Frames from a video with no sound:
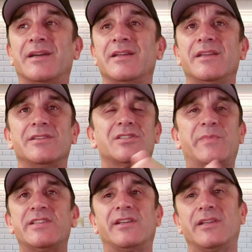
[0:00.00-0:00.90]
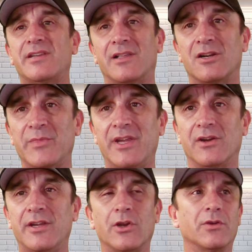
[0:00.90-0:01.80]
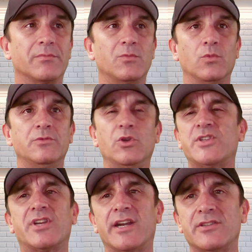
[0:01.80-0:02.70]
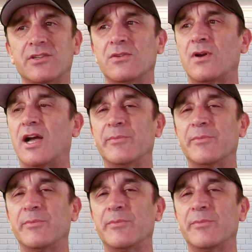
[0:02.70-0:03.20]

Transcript: uh, just basically telling him, here, here, do what you got to do.